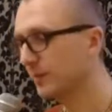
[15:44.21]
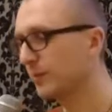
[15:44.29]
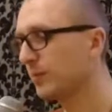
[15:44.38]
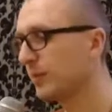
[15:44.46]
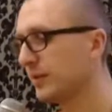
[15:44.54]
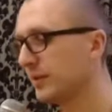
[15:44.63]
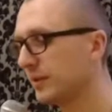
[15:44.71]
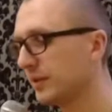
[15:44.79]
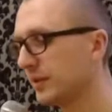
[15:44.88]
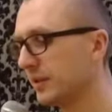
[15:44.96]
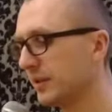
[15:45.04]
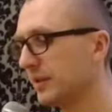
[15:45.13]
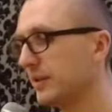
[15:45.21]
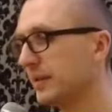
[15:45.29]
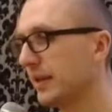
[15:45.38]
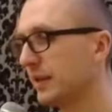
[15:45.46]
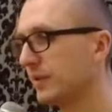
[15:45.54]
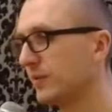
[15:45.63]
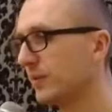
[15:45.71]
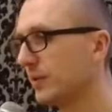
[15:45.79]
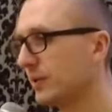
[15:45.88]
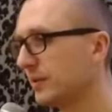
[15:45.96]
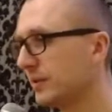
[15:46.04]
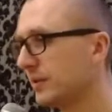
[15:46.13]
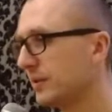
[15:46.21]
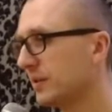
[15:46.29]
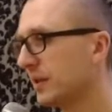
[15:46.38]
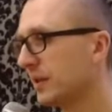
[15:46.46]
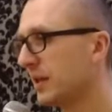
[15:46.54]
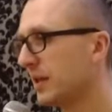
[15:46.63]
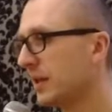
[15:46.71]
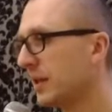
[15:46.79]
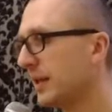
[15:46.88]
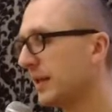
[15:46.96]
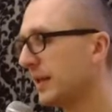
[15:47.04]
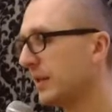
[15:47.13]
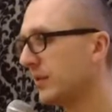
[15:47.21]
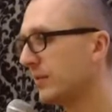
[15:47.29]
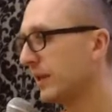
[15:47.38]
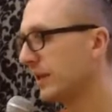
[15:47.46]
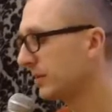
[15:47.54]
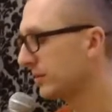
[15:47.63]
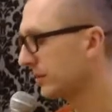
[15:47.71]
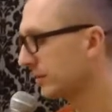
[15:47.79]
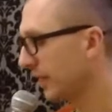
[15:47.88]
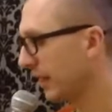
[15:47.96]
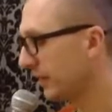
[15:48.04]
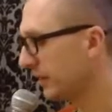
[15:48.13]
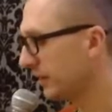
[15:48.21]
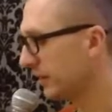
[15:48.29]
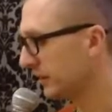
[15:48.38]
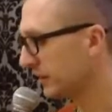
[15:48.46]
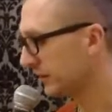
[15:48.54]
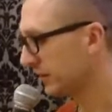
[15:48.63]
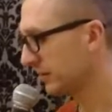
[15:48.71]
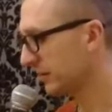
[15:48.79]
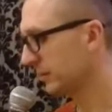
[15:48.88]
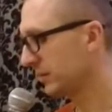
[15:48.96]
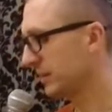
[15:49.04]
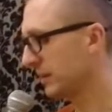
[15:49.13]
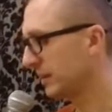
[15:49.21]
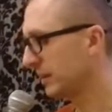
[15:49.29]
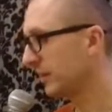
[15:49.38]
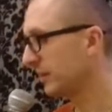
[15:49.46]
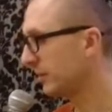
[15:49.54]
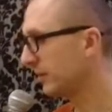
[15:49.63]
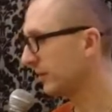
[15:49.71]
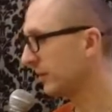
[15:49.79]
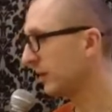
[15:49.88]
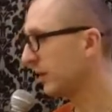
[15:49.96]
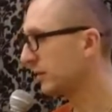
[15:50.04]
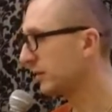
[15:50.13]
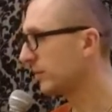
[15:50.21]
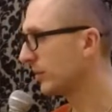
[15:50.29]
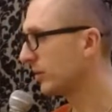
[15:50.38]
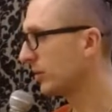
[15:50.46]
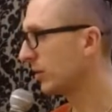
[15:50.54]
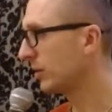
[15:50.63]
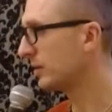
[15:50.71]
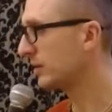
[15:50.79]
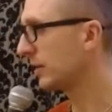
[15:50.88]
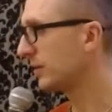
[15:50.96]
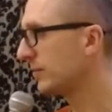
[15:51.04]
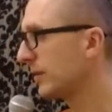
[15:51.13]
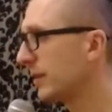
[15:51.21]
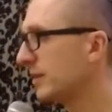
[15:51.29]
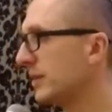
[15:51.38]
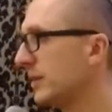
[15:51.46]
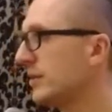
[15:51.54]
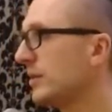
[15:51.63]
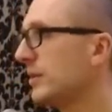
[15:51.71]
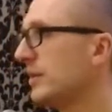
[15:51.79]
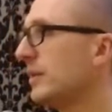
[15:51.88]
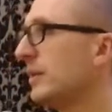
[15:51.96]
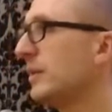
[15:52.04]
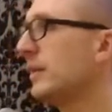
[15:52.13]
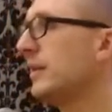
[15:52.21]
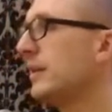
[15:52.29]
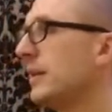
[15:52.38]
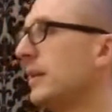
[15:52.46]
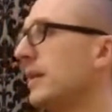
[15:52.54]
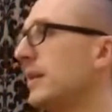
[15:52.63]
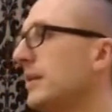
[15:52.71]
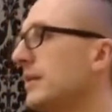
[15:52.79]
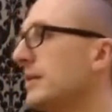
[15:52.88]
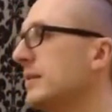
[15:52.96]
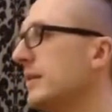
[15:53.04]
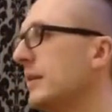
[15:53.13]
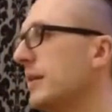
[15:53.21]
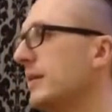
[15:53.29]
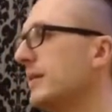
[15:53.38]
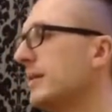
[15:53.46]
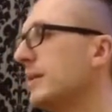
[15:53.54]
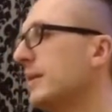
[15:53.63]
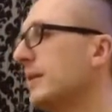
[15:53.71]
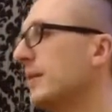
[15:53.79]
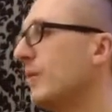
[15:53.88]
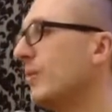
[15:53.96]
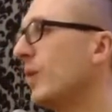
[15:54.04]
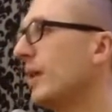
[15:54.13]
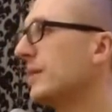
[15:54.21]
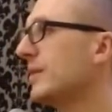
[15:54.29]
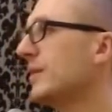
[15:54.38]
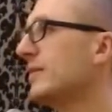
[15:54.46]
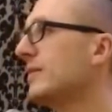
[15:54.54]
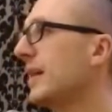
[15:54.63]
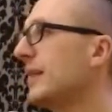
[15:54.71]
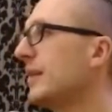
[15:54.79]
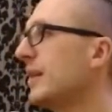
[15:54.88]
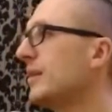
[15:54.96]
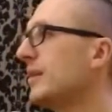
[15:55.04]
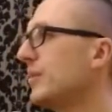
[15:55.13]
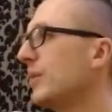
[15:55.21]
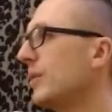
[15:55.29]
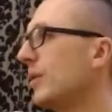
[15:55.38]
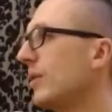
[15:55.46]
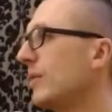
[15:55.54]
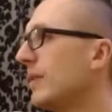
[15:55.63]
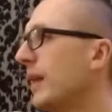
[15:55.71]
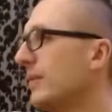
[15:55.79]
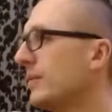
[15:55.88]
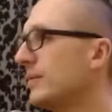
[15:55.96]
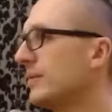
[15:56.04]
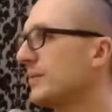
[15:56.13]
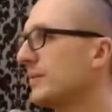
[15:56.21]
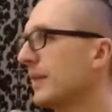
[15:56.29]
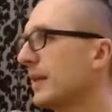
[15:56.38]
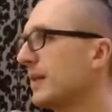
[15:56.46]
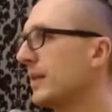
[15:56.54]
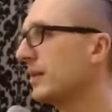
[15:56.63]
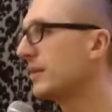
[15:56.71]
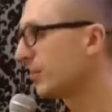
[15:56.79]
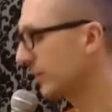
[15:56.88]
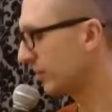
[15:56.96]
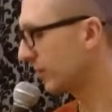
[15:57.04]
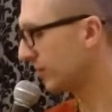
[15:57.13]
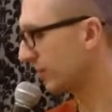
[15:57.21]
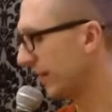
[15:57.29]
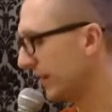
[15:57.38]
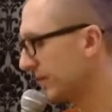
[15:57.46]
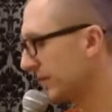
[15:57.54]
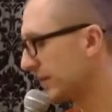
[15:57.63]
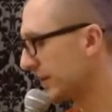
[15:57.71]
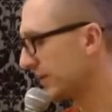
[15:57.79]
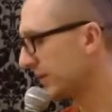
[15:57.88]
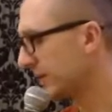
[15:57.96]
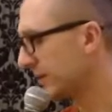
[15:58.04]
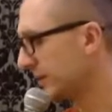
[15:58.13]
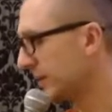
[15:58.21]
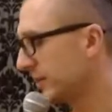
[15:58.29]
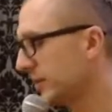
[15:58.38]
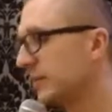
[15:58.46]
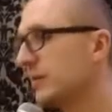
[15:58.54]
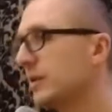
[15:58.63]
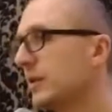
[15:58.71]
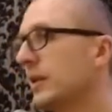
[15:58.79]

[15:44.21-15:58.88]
but that was in a Vedic society where the ultimate goal is self-realization. The wealth is not the ultimate goal of life. The ultimate goal of life is self-realization.